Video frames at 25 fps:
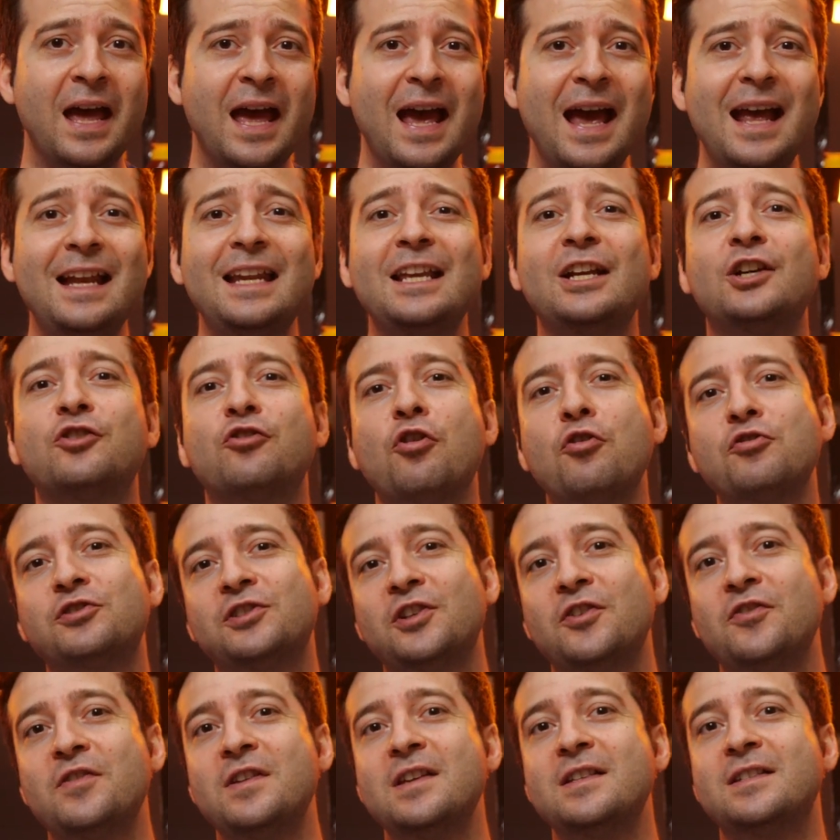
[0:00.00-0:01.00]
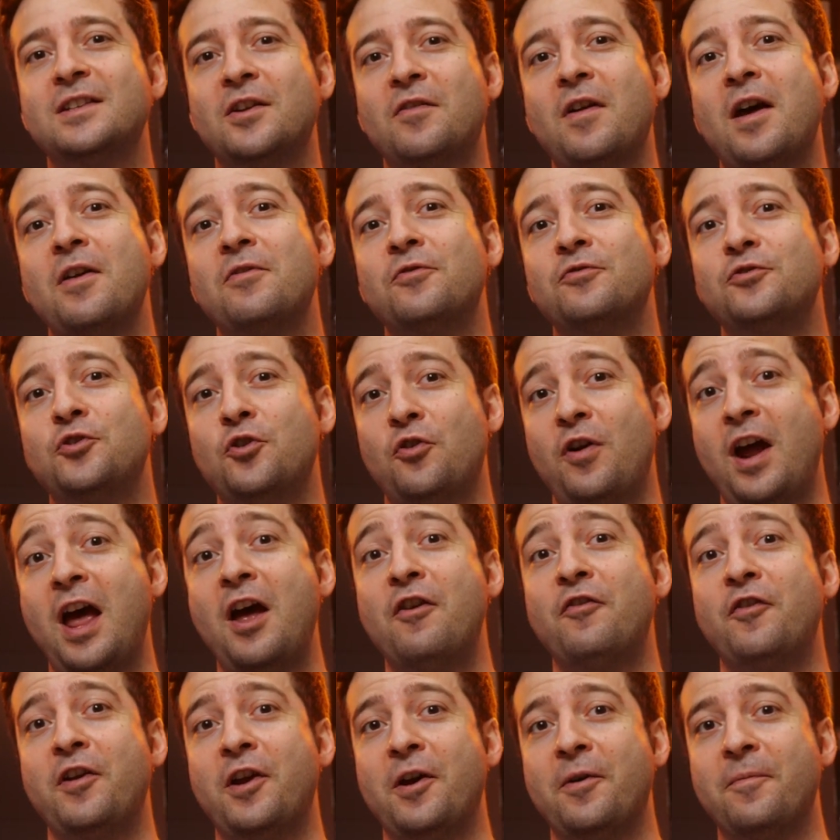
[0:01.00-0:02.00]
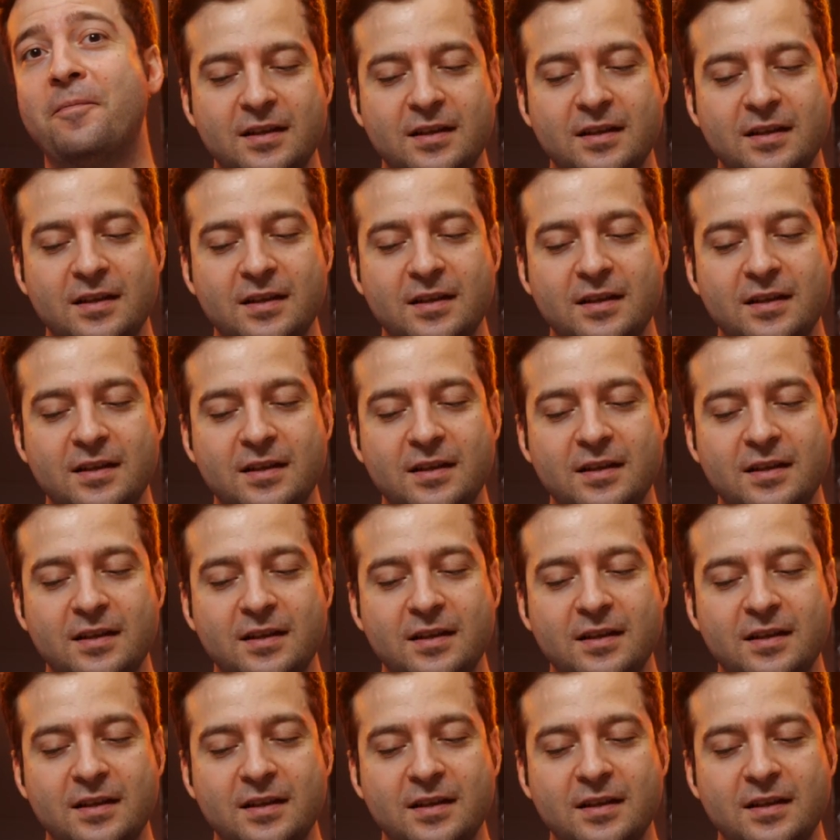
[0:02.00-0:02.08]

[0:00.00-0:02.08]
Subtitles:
any groceries around your area.